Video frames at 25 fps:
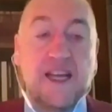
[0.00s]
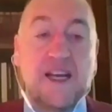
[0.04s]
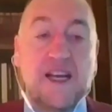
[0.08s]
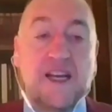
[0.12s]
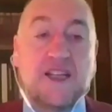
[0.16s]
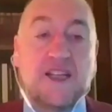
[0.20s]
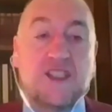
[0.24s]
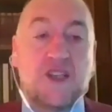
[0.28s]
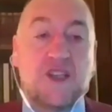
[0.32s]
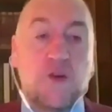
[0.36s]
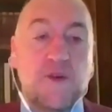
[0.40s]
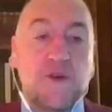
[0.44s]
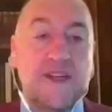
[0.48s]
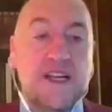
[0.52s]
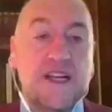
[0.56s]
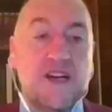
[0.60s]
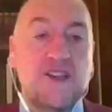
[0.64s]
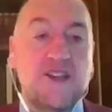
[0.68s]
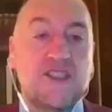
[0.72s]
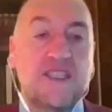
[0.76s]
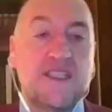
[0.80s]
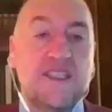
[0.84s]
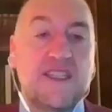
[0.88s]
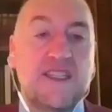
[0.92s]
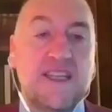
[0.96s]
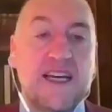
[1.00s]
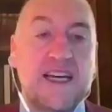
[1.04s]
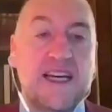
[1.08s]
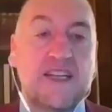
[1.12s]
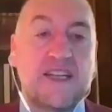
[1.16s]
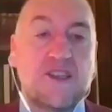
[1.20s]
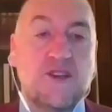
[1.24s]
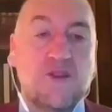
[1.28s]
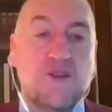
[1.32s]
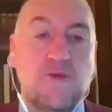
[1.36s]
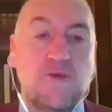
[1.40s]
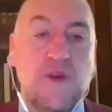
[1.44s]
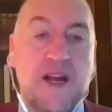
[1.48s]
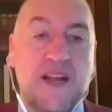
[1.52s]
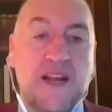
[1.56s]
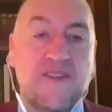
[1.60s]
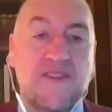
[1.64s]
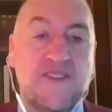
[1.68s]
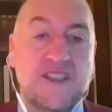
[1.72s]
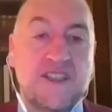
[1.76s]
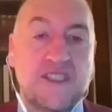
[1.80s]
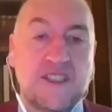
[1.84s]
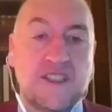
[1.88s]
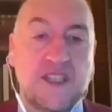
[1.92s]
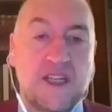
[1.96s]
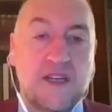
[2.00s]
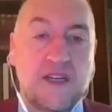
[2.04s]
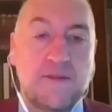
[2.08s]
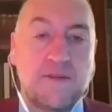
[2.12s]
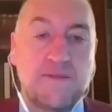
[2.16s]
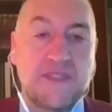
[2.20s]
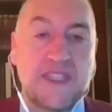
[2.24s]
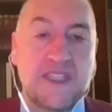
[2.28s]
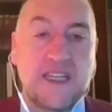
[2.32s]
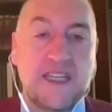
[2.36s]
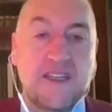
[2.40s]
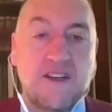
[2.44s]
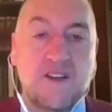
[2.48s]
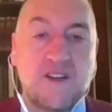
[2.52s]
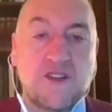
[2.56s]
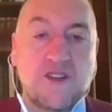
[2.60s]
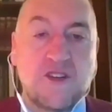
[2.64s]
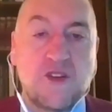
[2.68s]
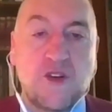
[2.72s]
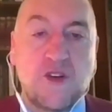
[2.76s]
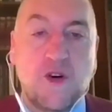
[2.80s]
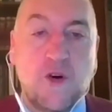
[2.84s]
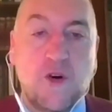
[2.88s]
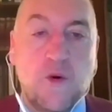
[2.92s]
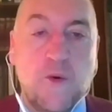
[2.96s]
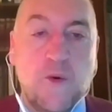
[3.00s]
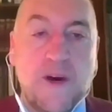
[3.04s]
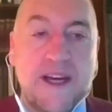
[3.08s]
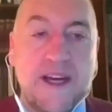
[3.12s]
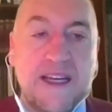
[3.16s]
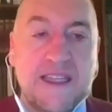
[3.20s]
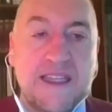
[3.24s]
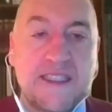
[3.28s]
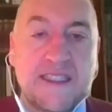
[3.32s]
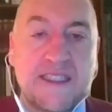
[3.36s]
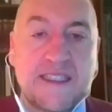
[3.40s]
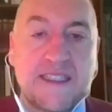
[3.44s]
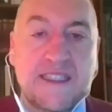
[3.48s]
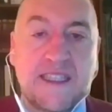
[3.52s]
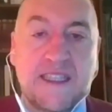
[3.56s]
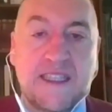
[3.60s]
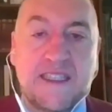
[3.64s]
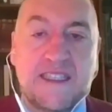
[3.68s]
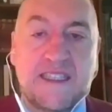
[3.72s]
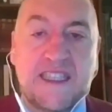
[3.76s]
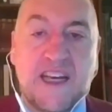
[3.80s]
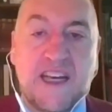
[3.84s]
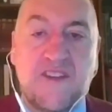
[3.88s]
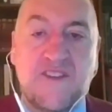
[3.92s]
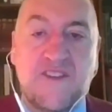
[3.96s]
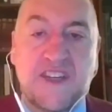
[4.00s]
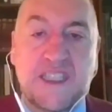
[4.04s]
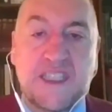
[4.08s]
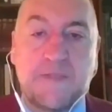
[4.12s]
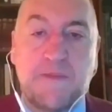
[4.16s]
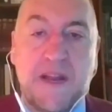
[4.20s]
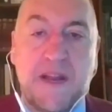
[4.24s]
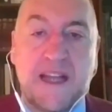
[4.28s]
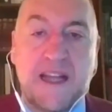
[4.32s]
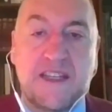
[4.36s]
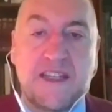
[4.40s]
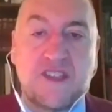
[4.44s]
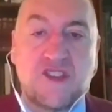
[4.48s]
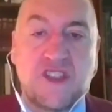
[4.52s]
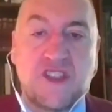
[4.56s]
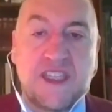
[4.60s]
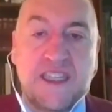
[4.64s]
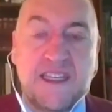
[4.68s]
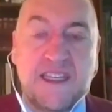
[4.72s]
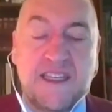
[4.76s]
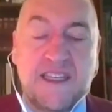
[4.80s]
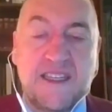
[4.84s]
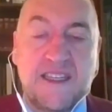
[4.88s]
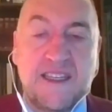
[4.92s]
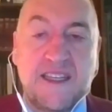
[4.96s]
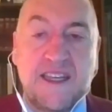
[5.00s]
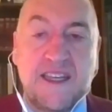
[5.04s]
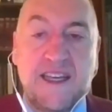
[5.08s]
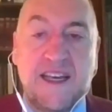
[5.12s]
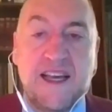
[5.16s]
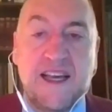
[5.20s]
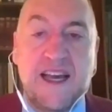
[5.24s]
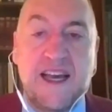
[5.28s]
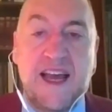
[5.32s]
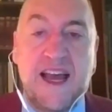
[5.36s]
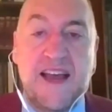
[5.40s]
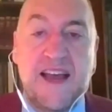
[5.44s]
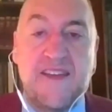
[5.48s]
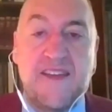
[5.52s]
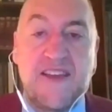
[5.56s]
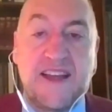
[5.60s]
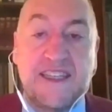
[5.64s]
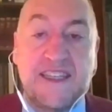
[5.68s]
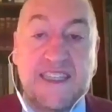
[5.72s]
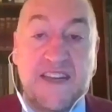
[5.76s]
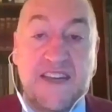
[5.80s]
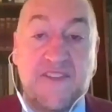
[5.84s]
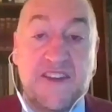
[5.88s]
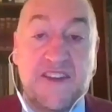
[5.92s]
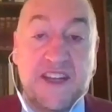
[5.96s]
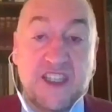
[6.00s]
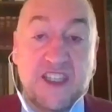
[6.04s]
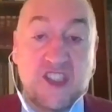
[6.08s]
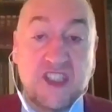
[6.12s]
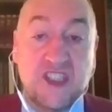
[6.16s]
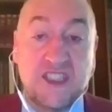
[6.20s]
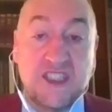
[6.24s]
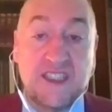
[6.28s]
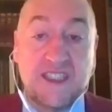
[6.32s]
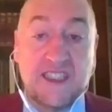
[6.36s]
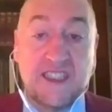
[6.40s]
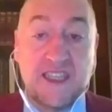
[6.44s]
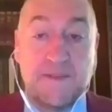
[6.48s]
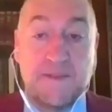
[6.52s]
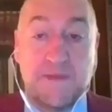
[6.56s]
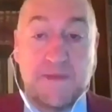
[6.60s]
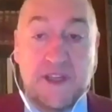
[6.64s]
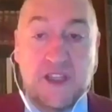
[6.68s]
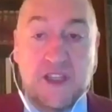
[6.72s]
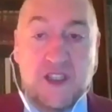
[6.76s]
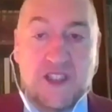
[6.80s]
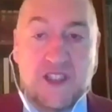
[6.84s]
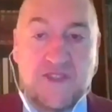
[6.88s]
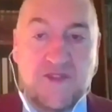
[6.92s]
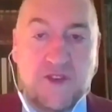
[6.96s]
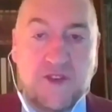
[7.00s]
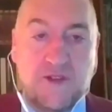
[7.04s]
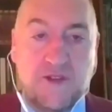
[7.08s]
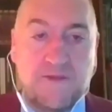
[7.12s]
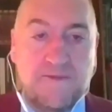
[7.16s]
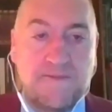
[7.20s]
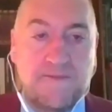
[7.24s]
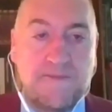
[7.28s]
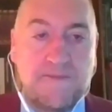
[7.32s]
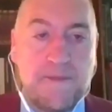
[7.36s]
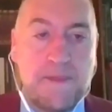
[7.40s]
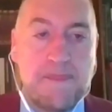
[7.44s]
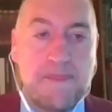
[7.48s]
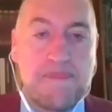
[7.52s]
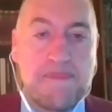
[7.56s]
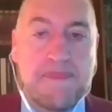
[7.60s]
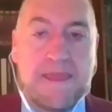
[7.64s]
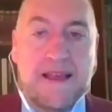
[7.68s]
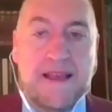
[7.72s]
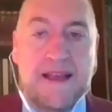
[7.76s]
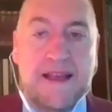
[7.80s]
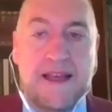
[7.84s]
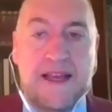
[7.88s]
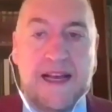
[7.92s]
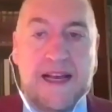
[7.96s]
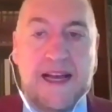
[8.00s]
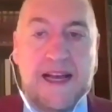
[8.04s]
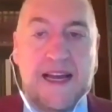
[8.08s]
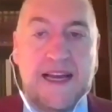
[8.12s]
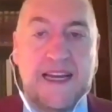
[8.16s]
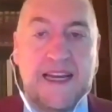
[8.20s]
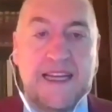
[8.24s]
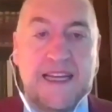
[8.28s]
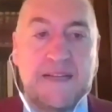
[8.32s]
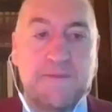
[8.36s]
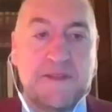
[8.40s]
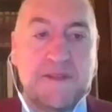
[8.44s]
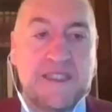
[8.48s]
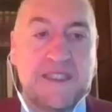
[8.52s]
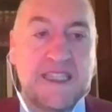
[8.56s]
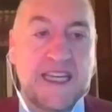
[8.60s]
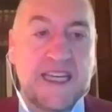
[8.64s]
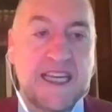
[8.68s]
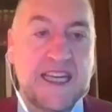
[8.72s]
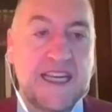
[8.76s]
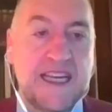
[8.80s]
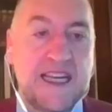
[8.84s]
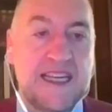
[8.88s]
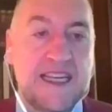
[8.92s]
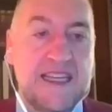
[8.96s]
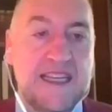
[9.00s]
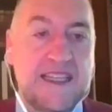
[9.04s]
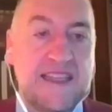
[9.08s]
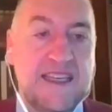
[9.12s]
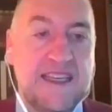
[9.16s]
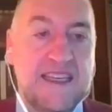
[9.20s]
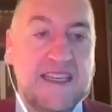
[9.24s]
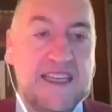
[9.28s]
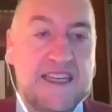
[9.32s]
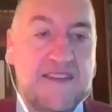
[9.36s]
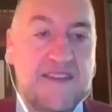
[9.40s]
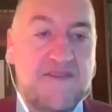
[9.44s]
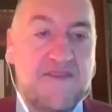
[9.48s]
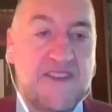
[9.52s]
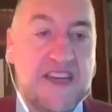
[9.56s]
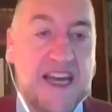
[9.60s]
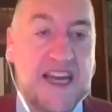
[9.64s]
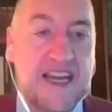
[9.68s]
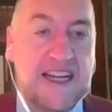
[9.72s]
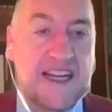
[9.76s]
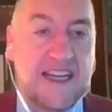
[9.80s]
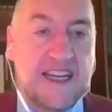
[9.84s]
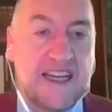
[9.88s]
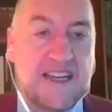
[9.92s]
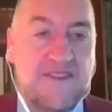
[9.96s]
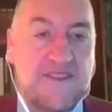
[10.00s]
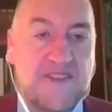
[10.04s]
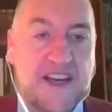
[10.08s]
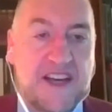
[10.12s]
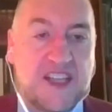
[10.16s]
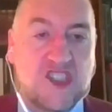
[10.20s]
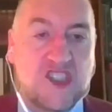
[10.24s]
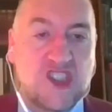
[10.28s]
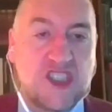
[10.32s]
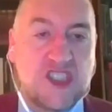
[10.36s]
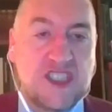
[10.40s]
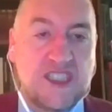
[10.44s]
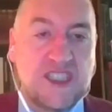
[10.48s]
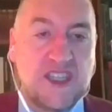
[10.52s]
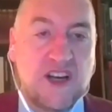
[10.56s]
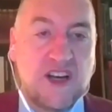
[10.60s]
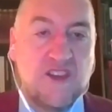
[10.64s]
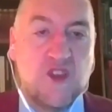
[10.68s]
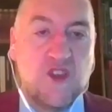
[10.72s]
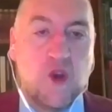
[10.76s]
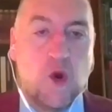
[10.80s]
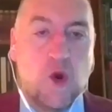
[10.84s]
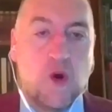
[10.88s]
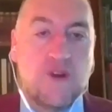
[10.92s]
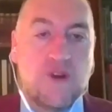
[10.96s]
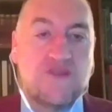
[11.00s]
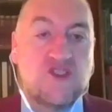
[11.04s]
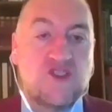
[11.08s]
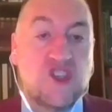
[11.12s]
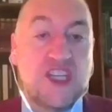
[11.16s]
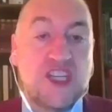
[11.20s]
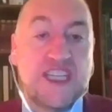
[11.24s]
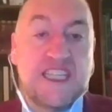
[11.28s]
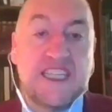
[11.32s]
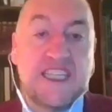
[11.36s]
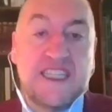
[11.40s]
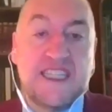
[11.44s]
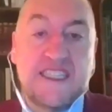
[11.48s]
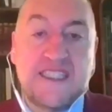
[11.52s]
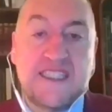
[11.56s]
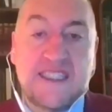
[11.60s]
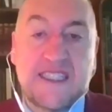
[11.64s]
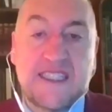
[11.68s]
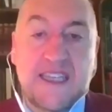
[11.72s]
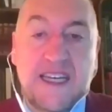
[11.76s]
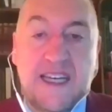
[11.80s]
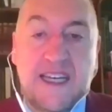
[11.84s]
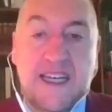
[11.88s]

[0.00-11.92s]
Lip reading: So we noted that relevant terms are not always self-explanatory and that definitions can be useful. In particular, the Vienna Convention on the Law of Treaties